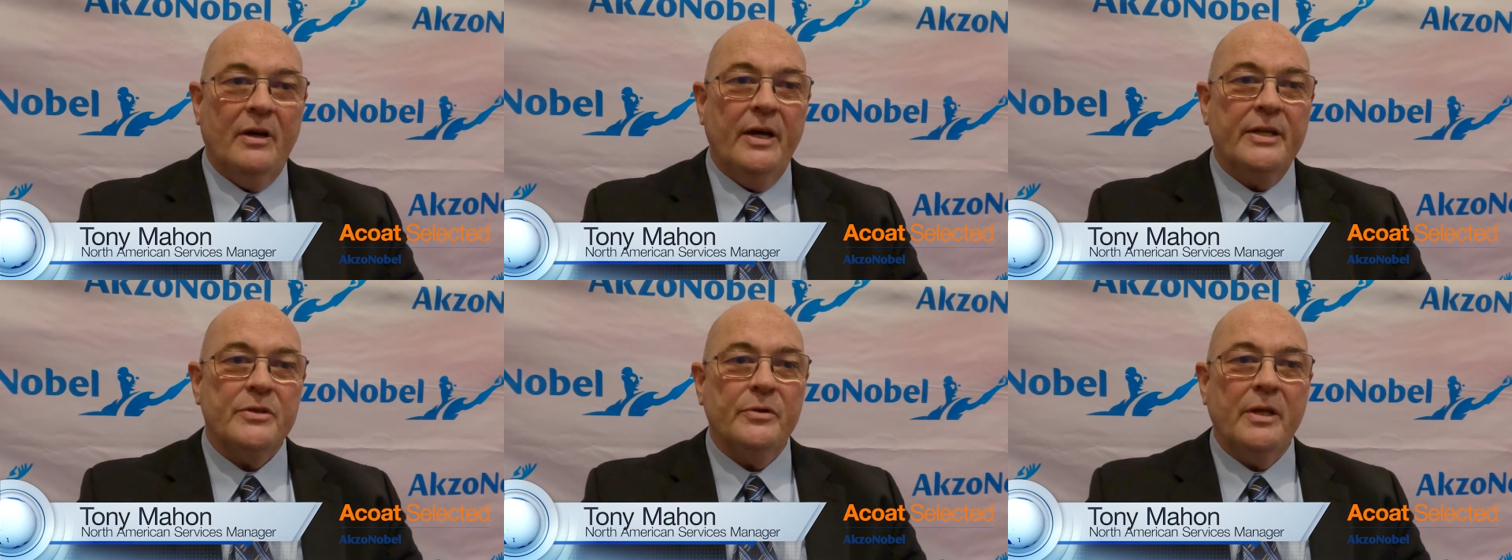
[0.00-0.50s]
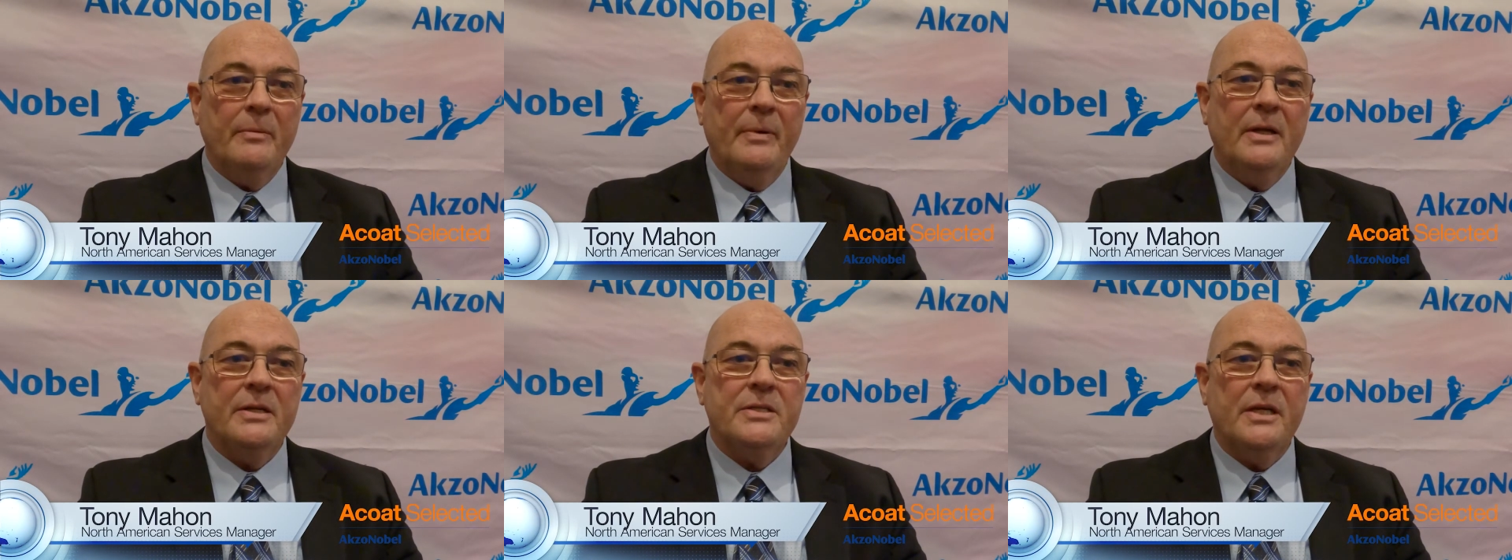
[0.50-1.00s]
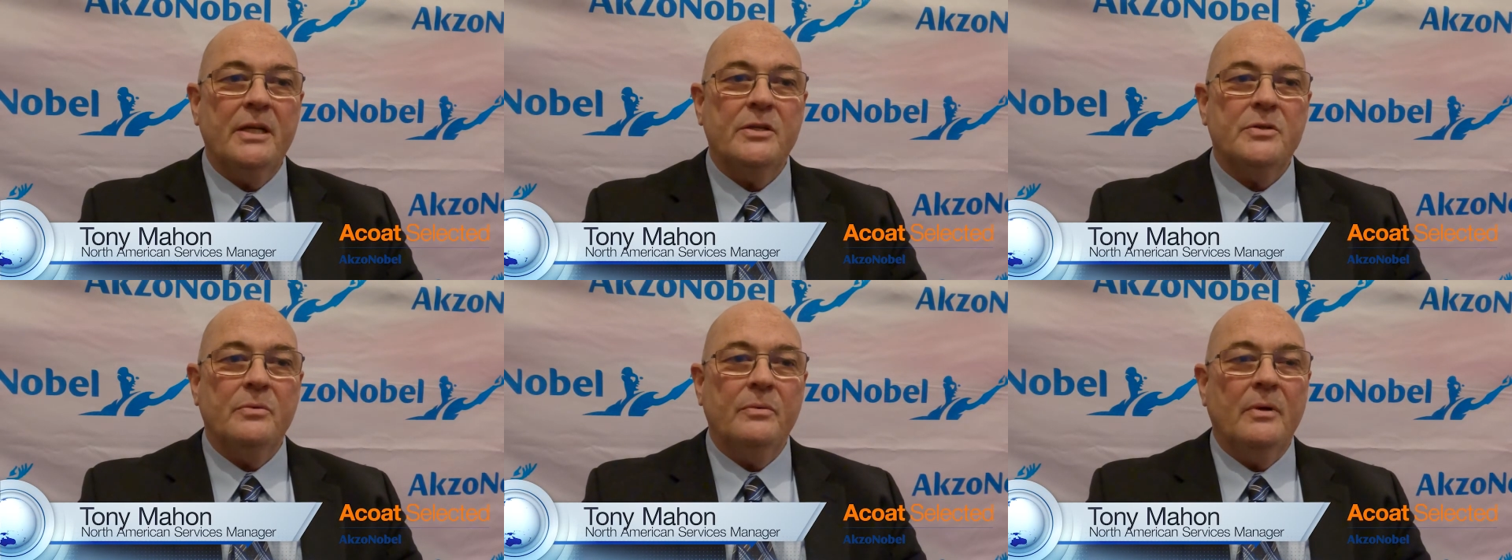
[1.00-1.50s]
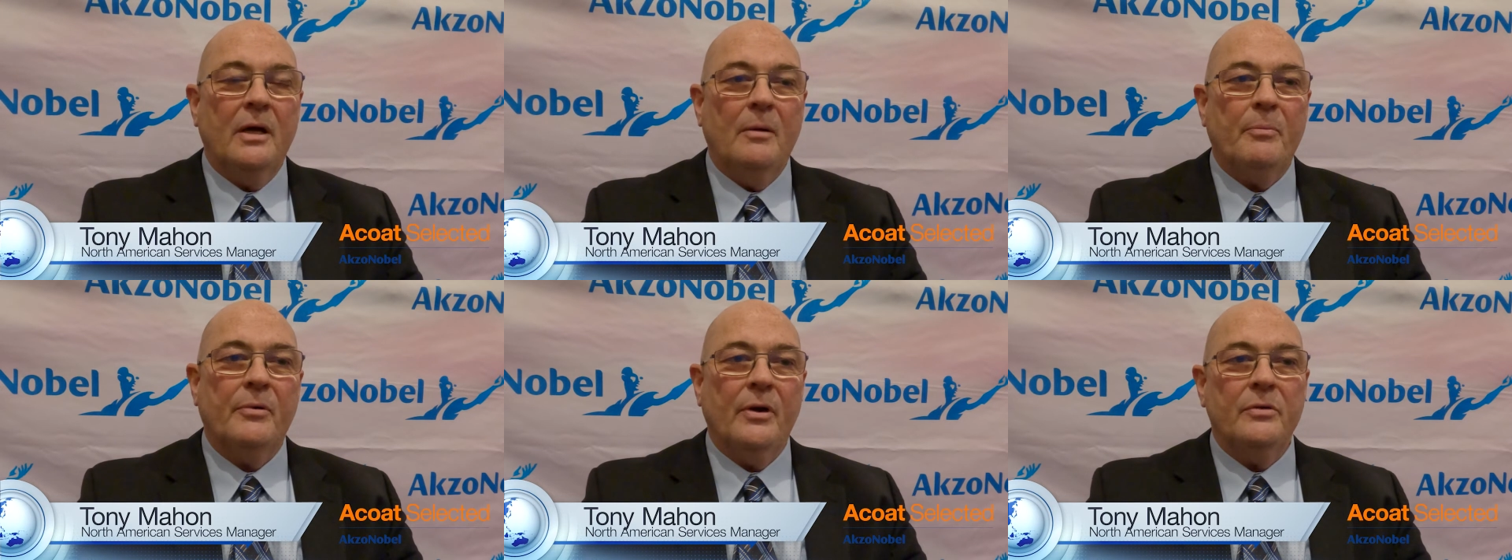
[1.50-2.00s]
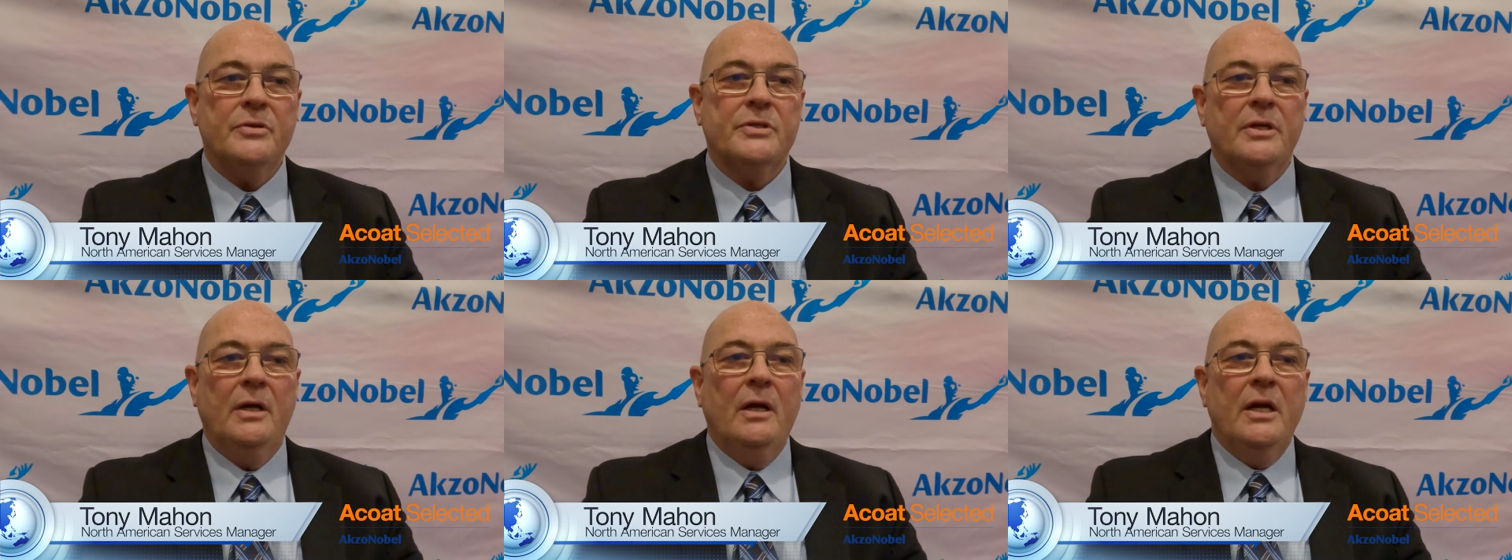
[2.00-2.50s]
I enjoy the ability to approach